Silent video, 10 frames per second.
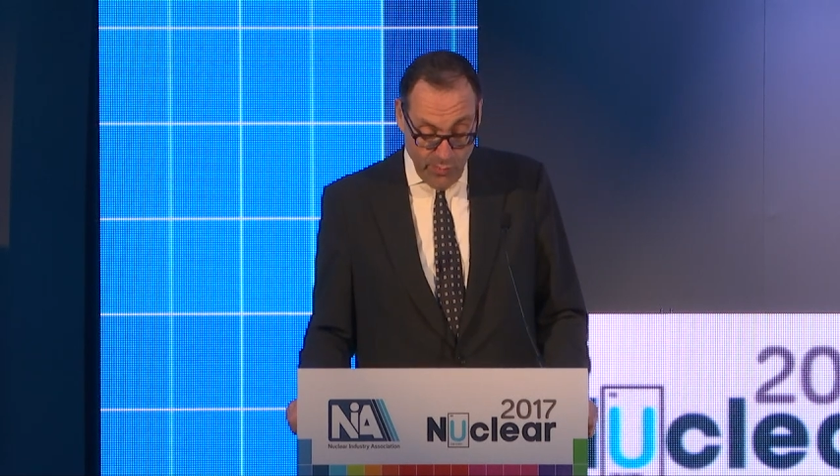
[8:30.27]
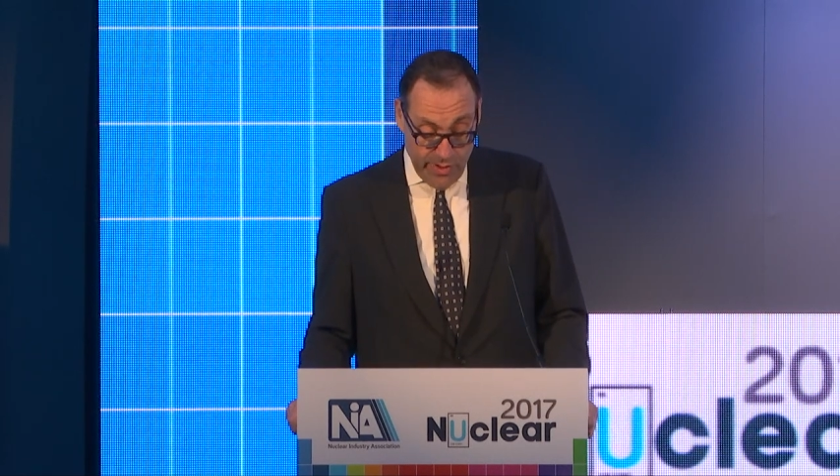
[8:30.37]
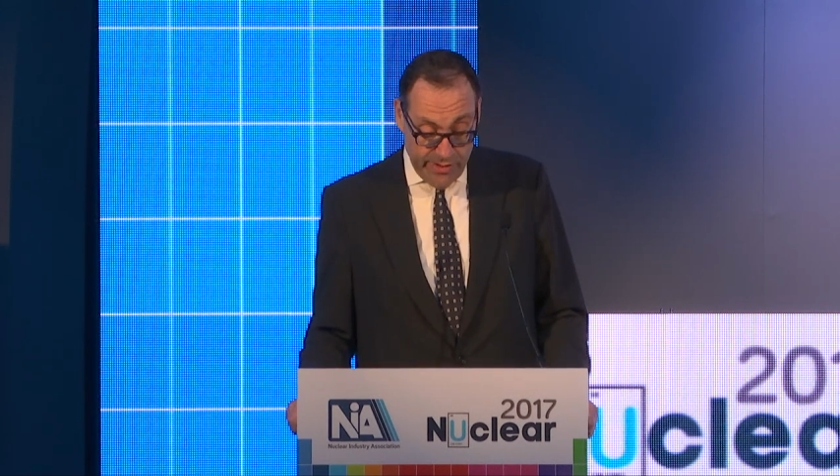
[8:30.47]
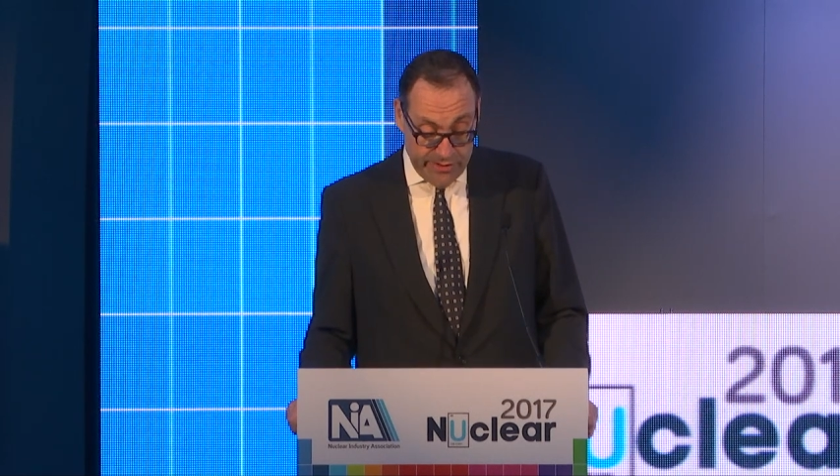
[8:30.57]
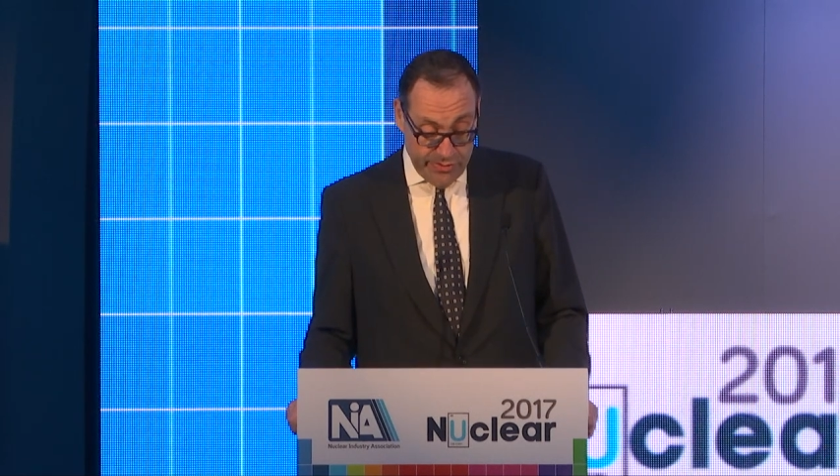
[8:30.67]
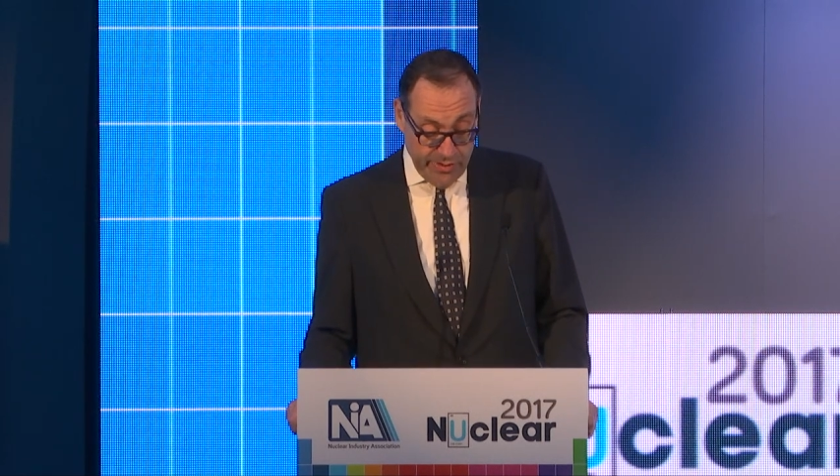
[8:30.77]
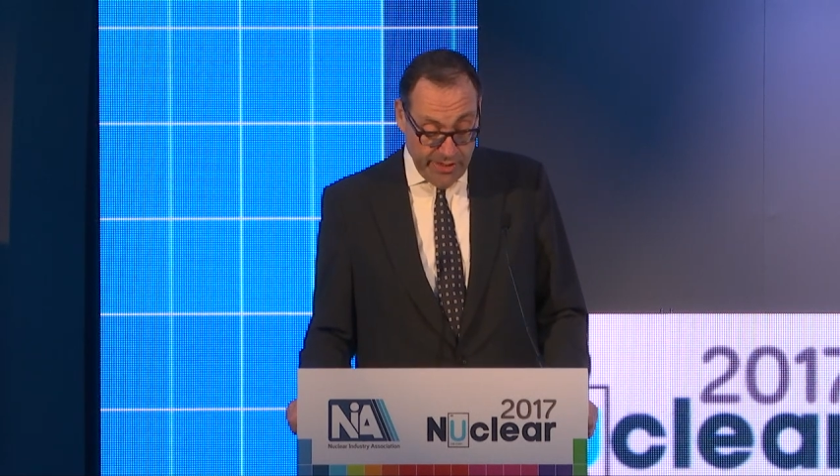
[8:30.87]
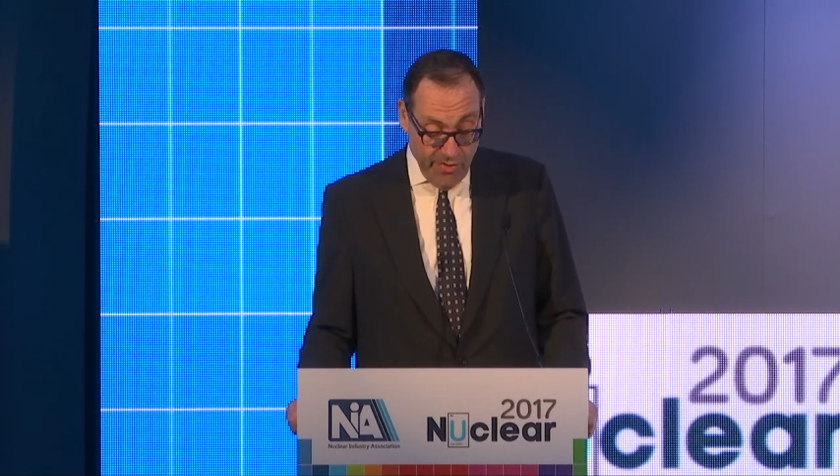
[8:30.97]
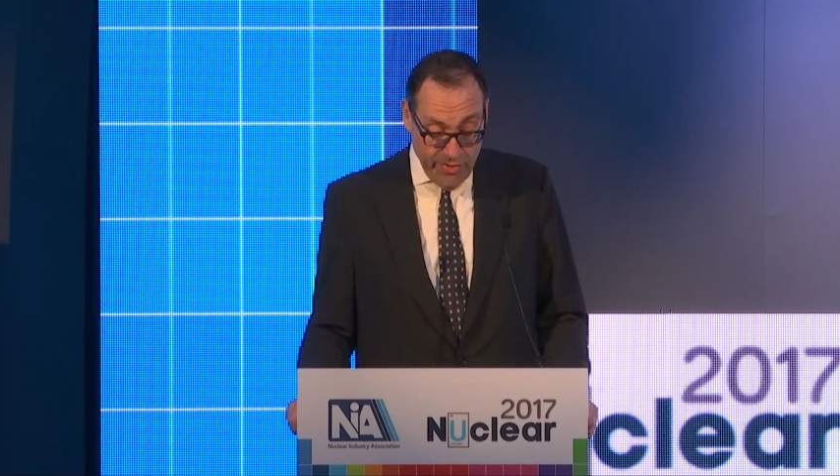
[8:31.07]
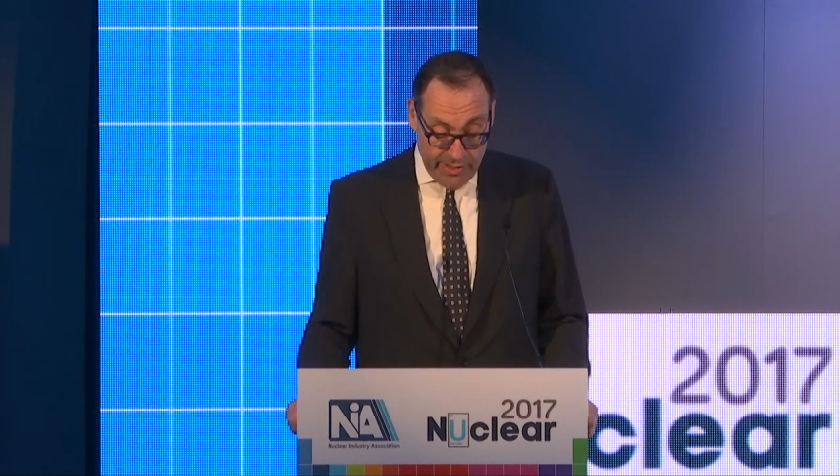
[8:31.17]
workers who are
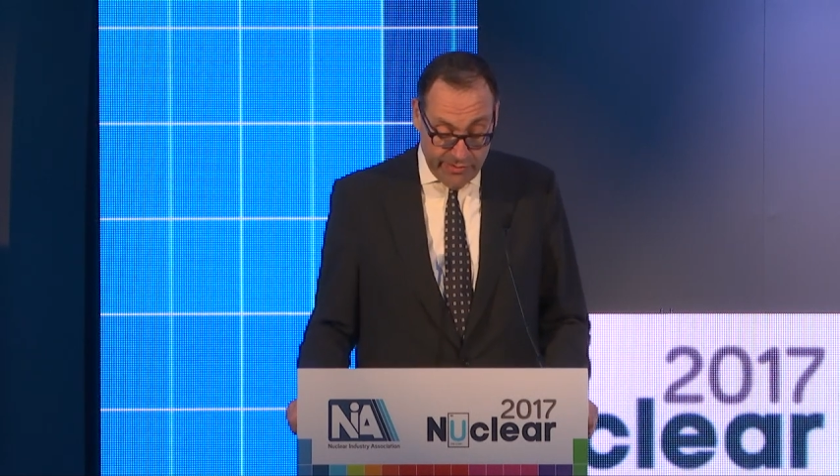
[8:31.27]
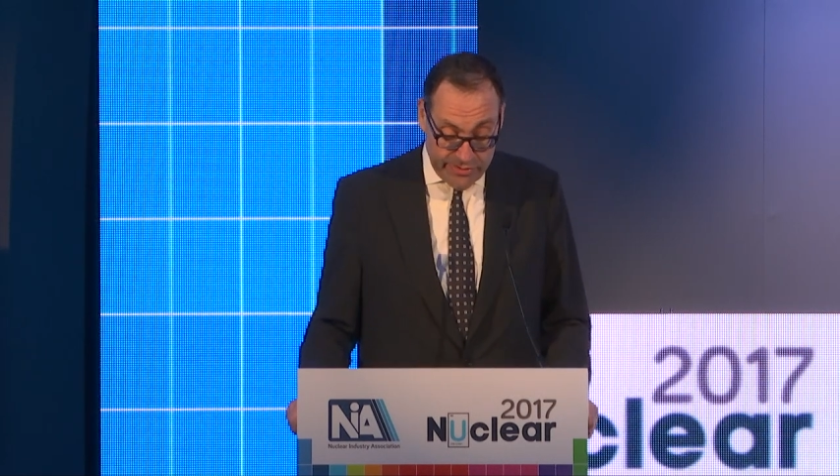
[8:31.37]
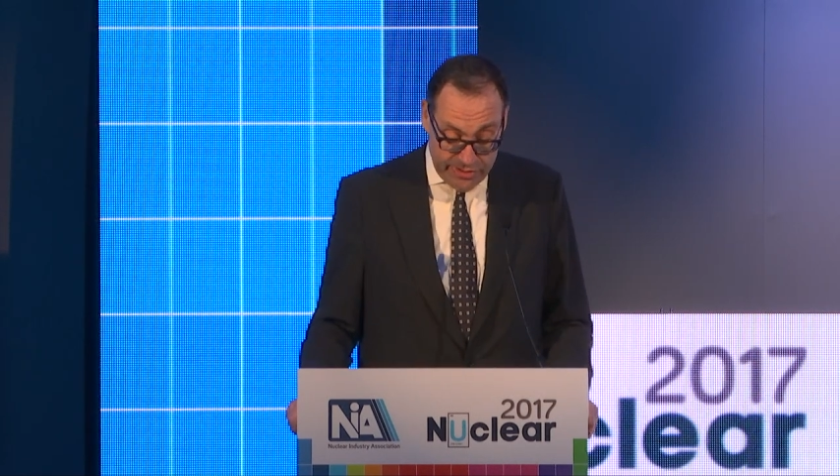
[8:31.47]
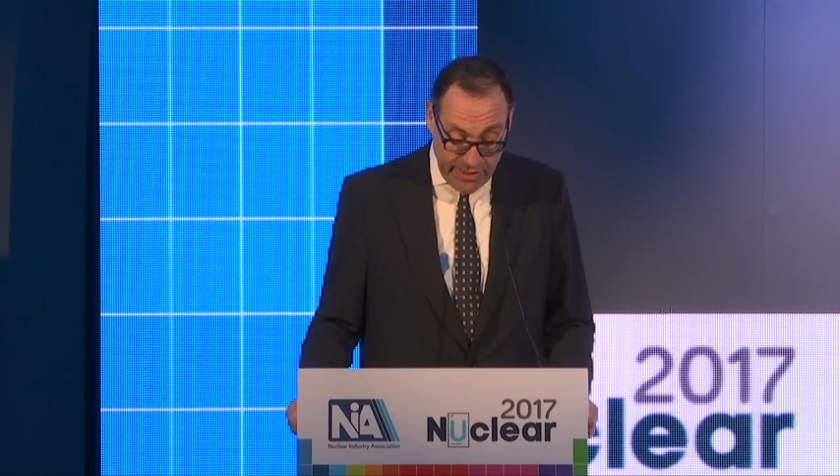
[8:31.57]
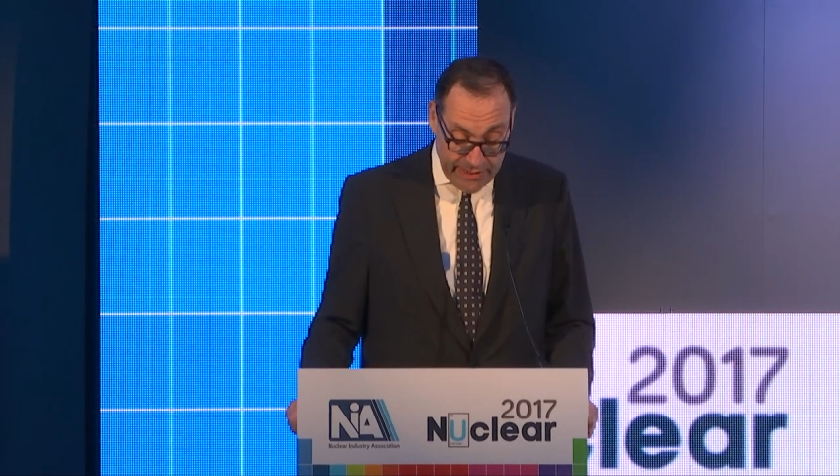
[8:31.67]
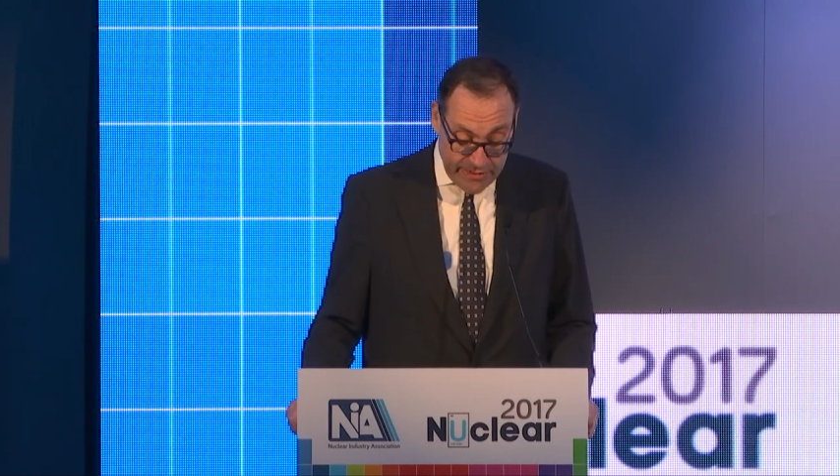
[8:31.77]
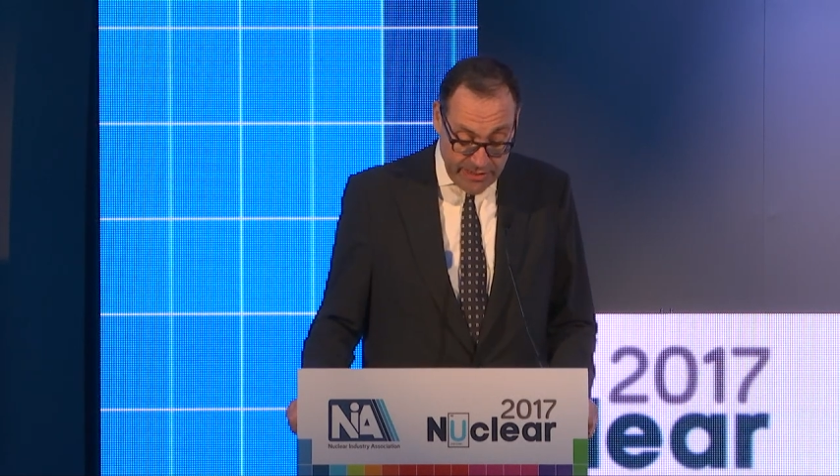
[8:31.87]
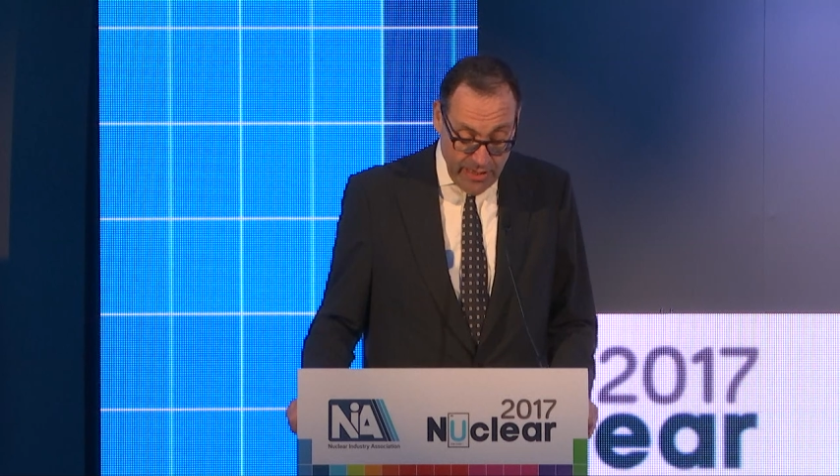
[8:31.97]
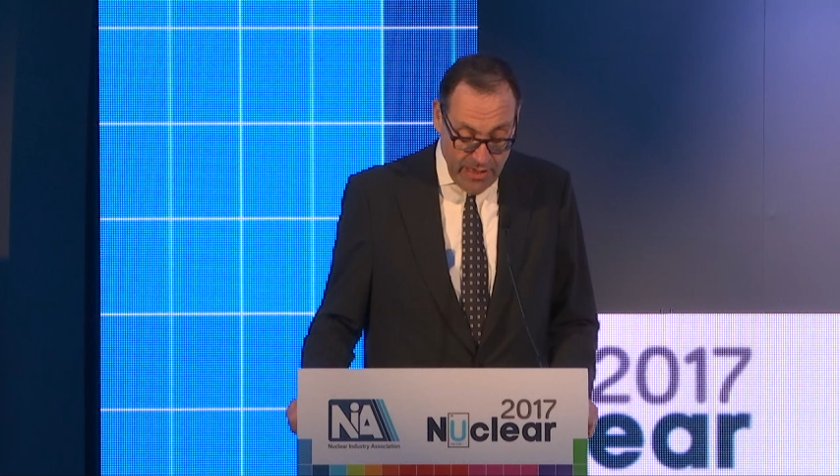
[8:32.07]
currently on site,